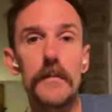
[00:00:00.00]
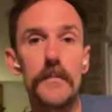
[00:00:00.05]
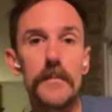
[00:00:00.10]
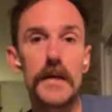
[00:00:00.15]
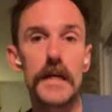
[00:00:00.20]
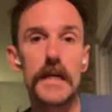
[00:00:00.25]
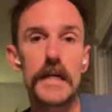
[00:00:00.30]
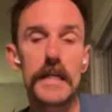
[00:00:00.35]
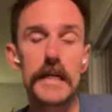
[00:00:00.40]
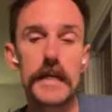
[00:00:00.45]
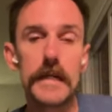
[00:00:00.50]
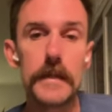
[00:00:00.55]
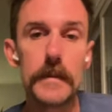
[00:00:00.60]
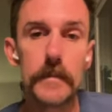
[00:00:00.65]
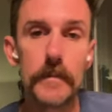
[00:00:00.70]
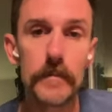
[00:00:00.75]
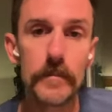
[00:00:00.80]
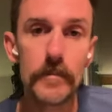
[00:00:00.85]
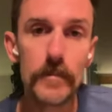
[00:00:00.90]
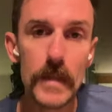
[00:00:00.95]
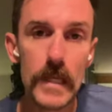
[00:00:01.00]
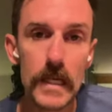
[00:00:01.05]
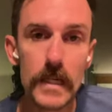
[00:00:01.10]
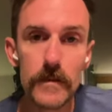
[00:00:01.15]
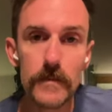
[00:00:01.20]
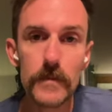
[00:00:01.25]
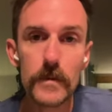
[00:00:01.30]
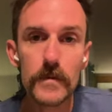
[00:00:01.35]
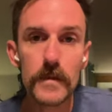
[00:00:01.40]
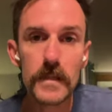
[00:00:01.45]
But um,
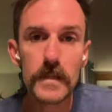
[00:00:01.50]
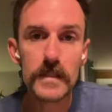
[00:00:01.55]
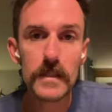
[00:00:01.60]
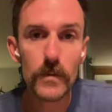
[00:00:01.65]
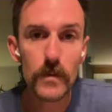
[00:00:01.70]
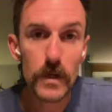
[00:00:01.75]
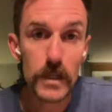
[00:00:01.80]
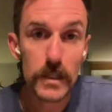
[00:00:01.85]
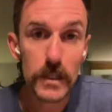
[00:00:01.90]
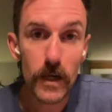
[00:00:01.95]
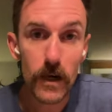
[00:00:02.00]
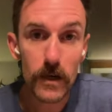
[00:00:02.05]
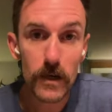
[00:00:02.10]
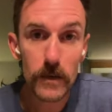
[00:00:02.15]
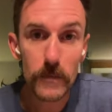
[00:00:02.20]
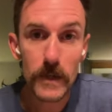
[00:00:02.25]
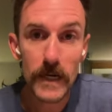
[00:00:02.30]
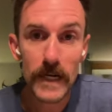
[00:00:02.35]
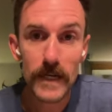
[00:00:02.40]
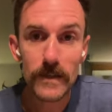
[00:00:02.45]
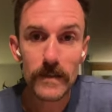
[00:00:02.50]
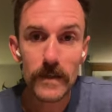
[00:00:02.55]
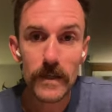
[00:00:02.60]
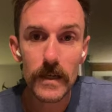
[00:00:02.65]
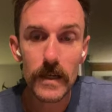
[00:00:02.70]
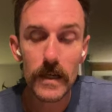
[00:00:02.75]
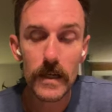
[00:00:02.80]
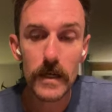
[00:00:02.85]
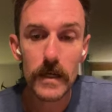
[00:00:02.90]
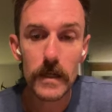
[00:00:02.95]
a few things I wanted to talk about.
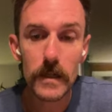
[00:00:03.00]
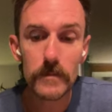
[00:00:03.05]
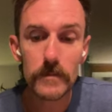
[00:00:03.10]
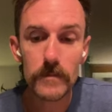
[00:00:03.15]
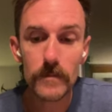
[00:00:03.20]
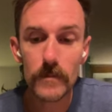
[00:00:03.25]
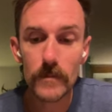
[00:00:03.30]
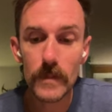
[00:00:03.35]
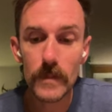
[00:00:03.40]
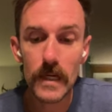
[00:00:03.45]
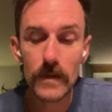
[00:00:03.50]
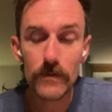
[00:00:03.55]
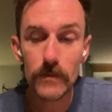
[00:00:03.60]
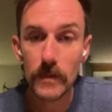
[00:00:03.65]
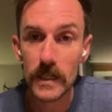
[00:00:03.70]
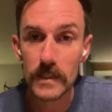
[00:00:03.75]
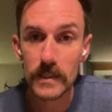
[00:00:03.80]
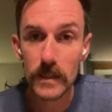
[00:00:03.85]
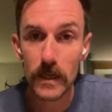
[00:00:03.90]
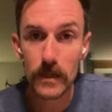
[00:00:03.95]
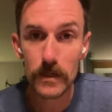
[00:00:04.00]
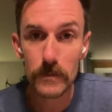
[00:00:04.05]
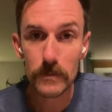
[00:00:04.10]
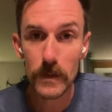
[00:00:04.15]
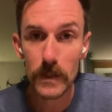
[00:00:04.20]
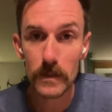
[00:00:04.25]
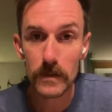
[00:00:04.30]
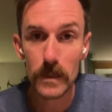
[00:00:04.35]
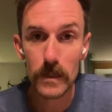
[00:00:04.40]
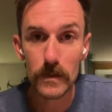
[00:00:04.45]
Um, everybody's talking
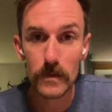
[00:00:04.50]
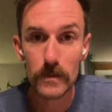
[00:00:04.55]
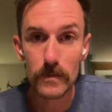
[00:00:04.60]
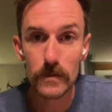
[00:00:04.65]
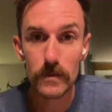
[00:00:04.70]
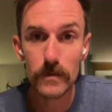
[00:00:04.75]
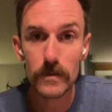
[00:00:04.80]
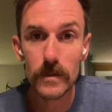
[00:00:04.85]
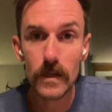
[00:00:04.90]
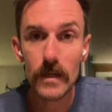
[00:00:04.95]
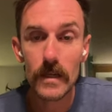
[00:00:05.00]
about goals